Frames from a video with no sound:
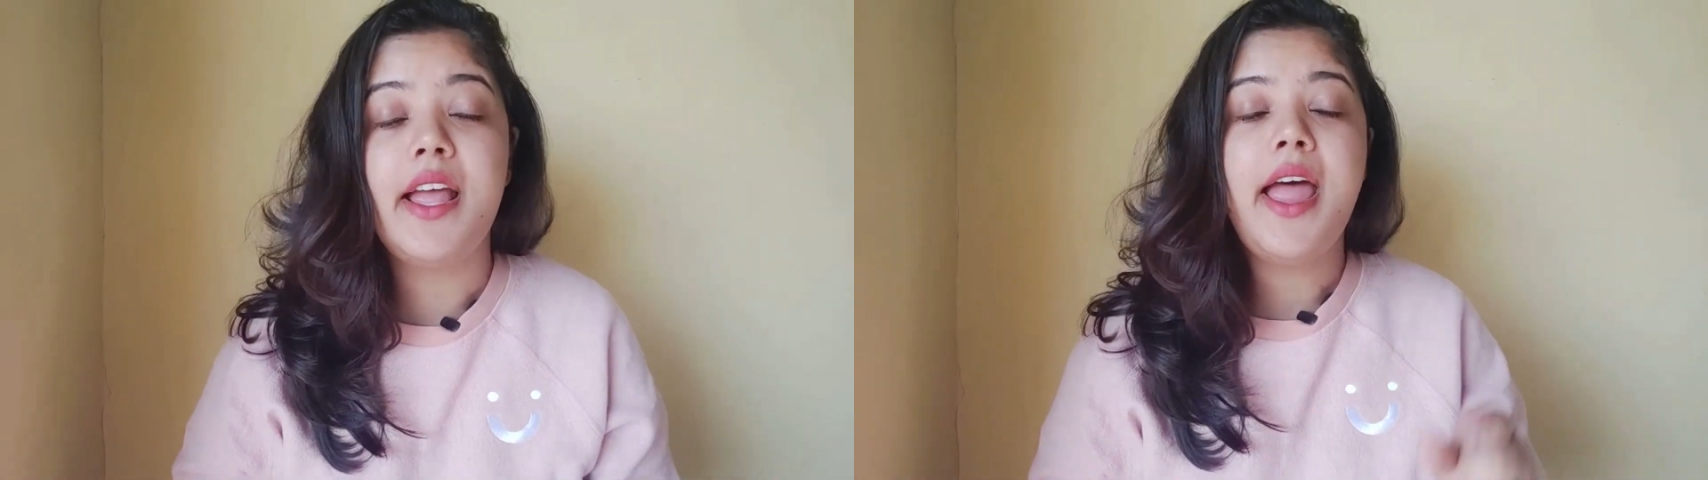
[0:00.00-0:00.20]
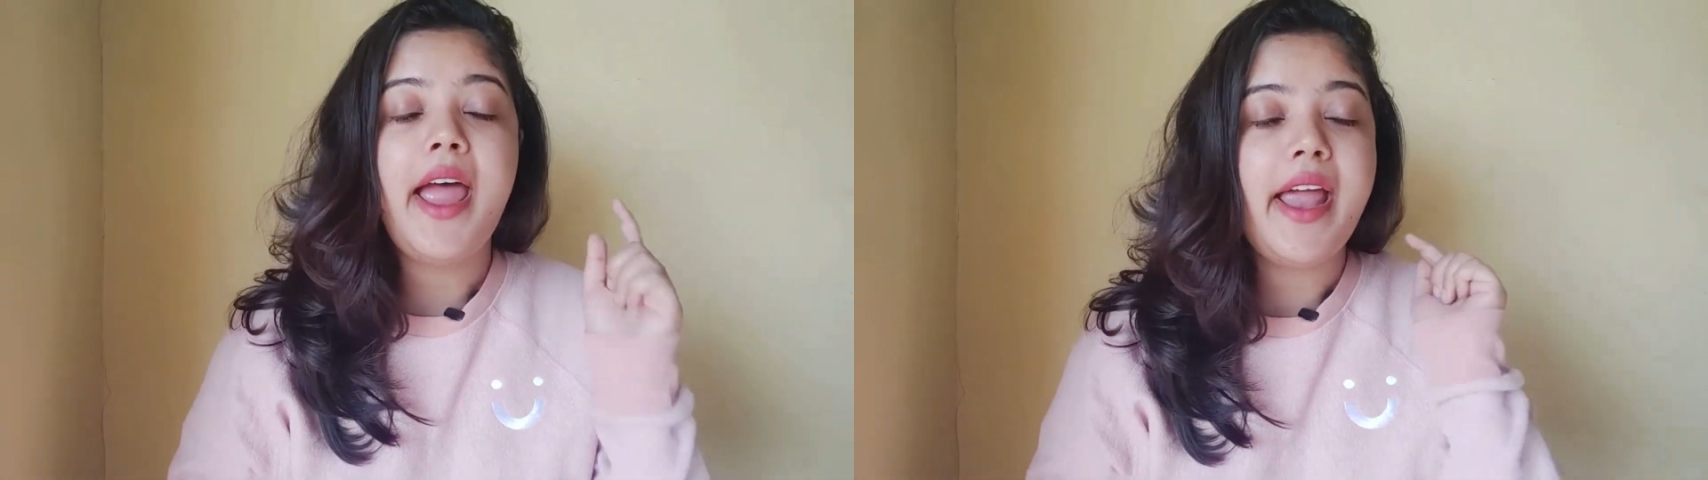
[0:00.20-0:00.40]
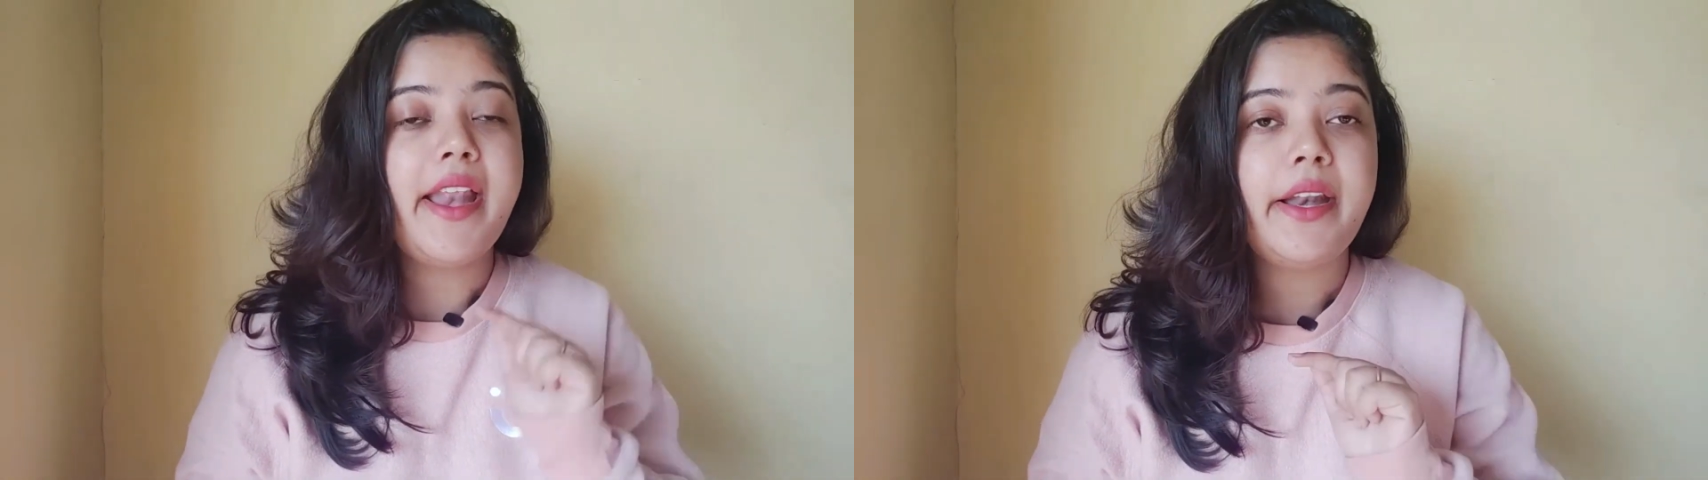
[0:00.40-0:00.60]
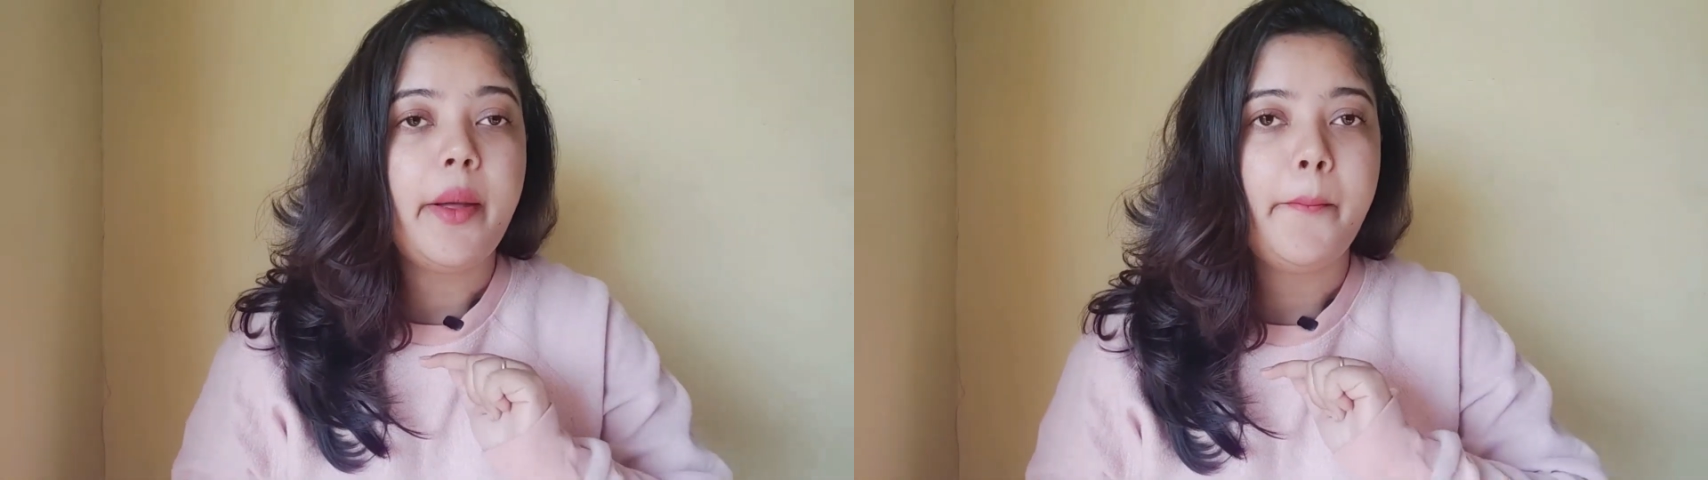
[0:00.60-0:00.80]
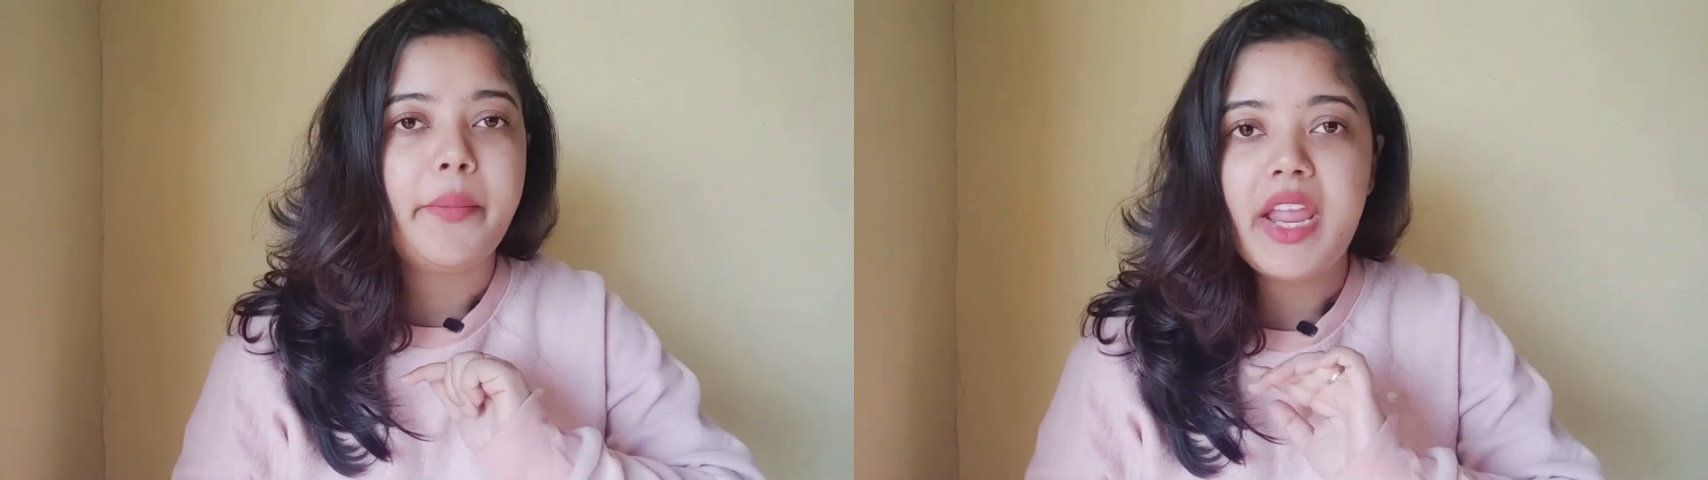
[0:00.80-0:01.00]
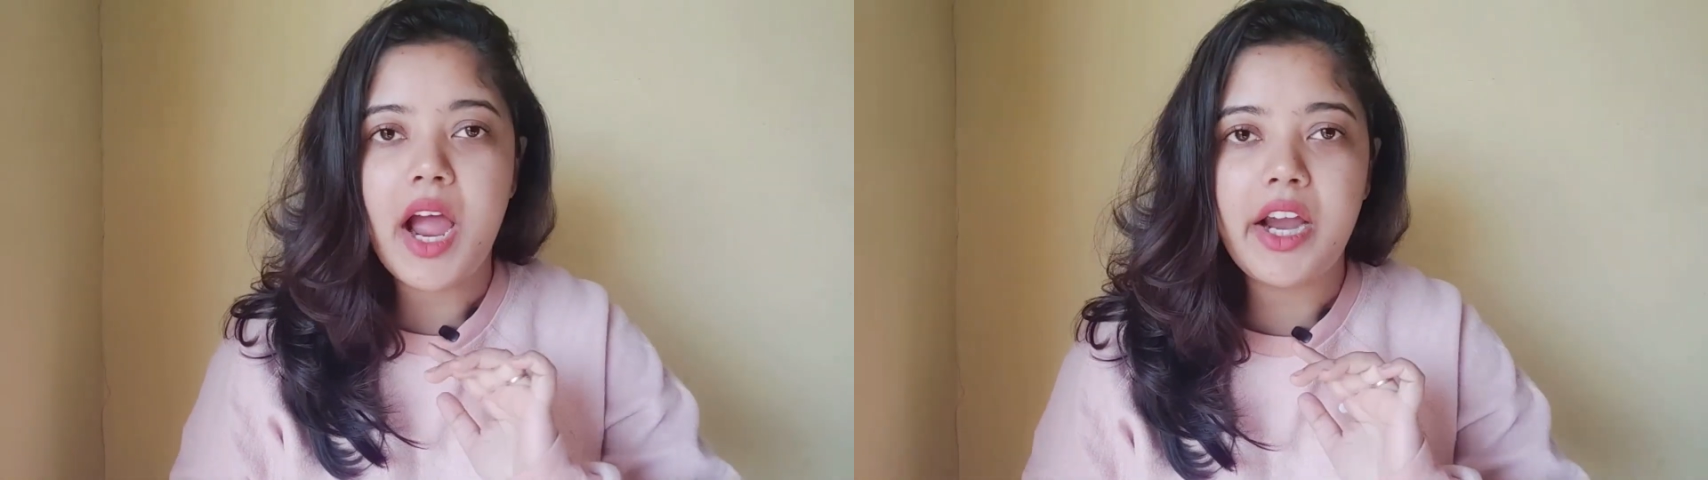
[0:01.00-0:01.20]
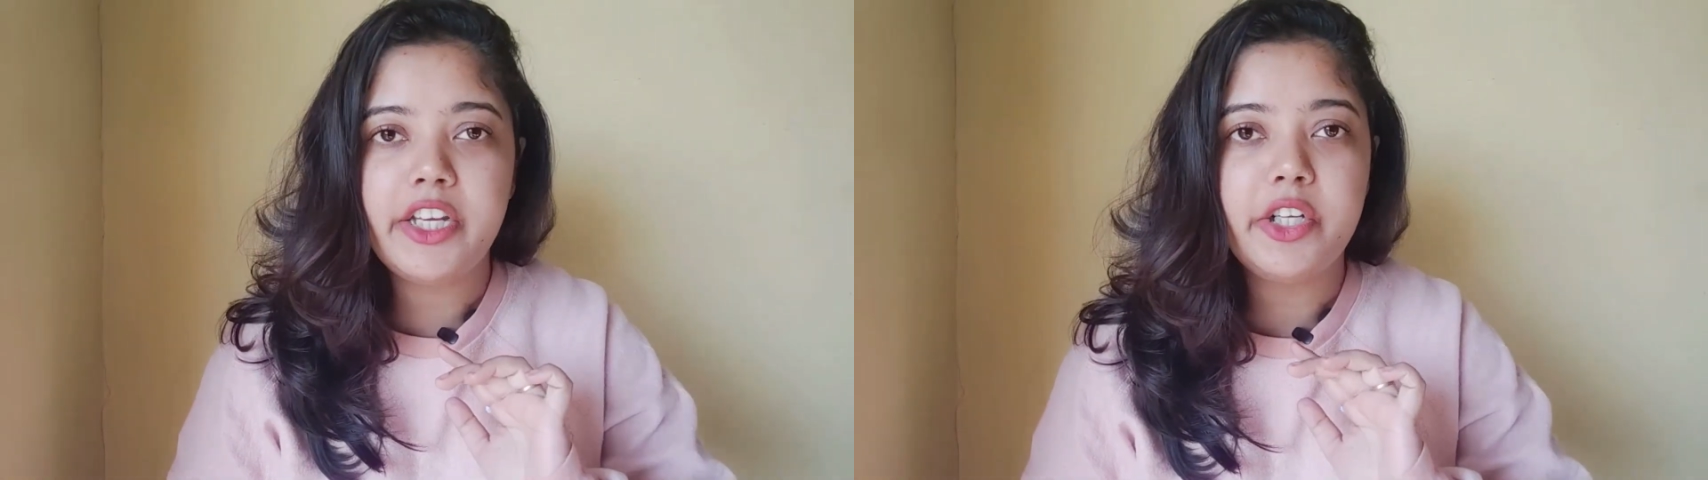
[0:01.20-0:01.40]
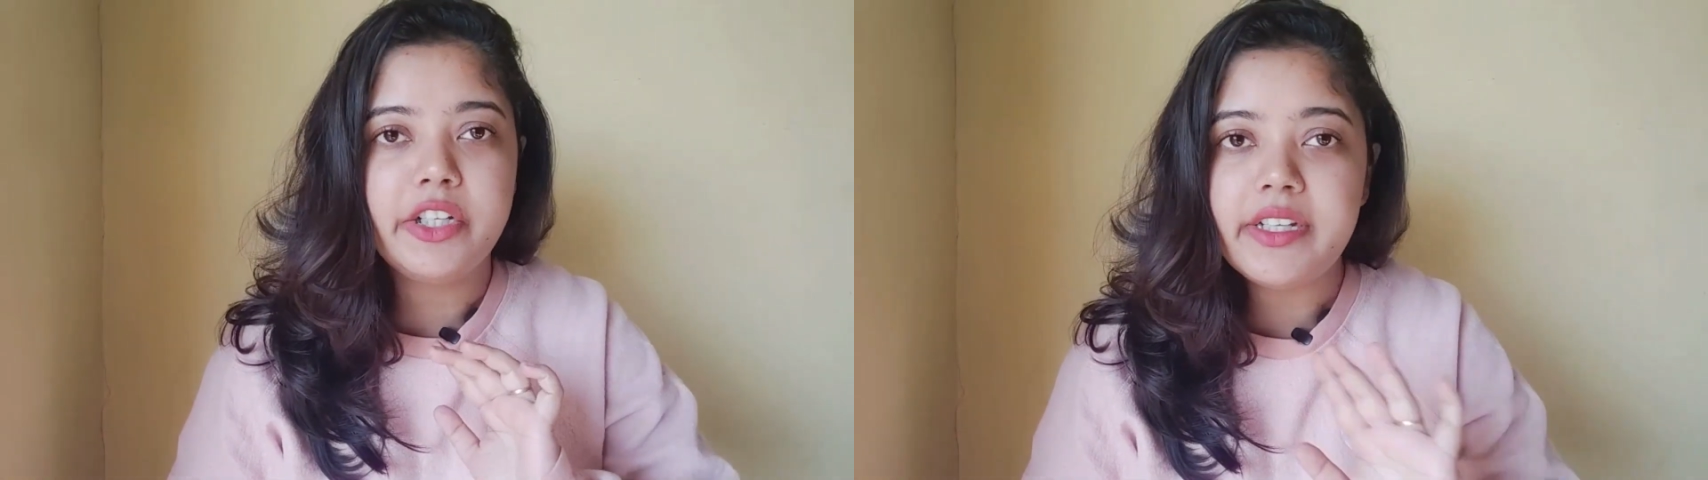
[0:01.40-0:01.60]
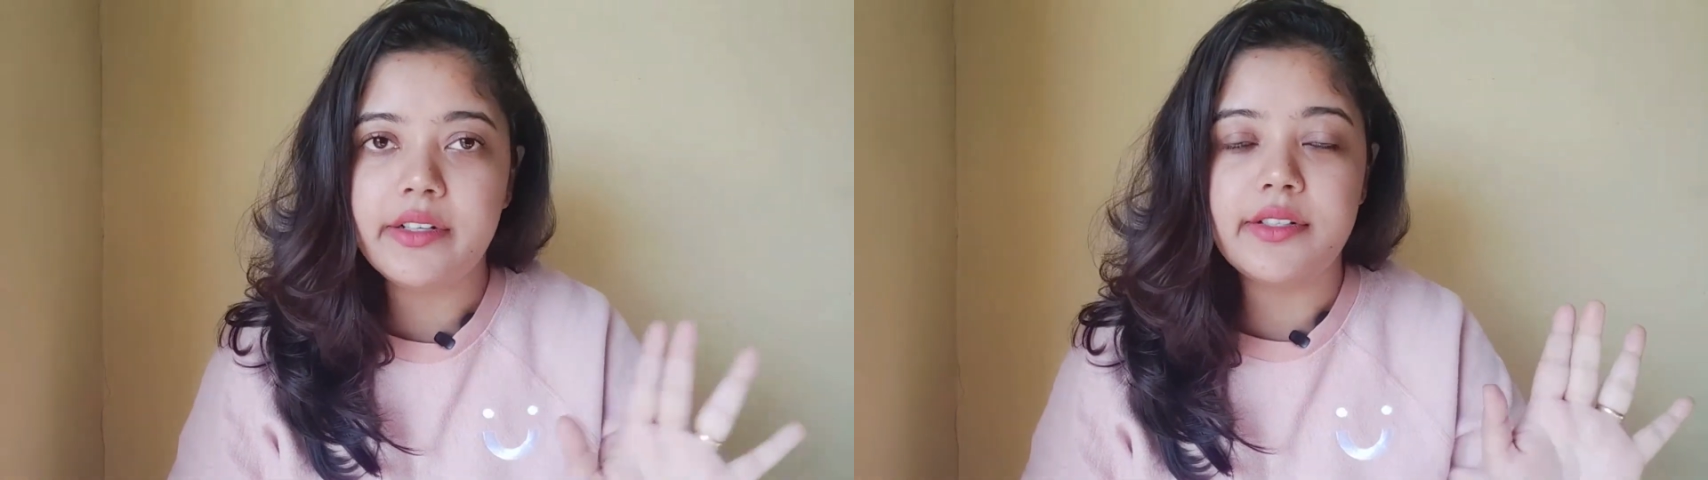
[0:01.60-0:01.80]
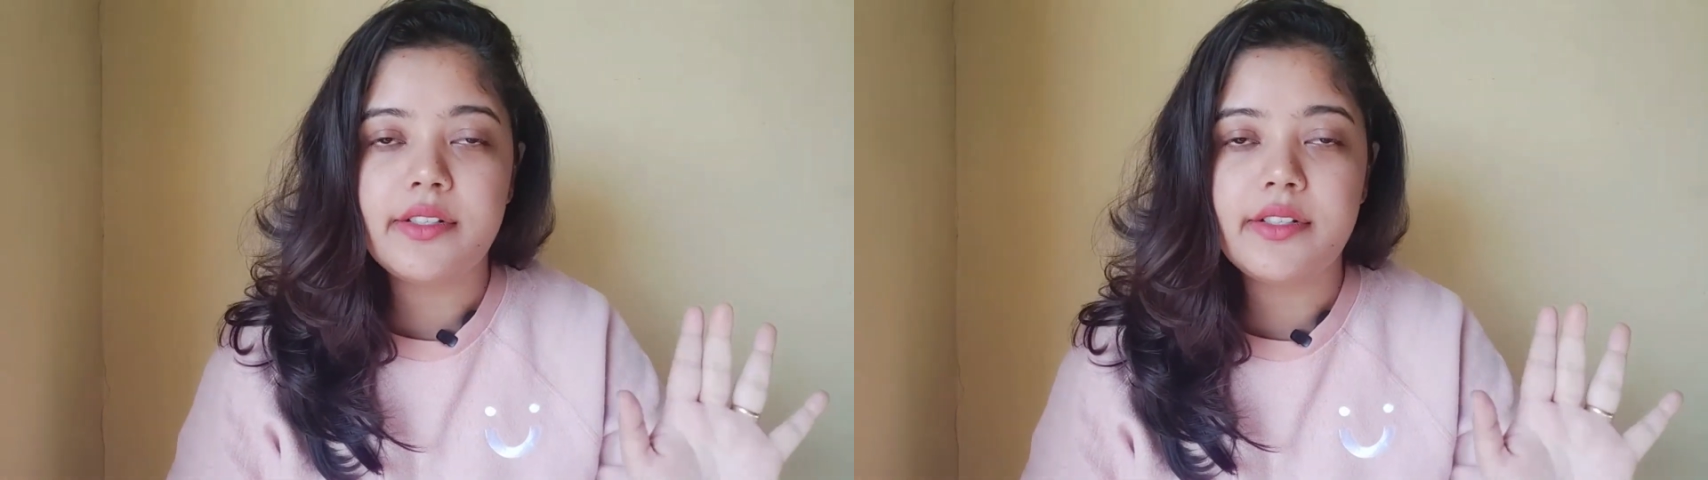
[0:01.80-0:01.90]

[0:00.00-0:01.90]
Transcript: and behind your ears.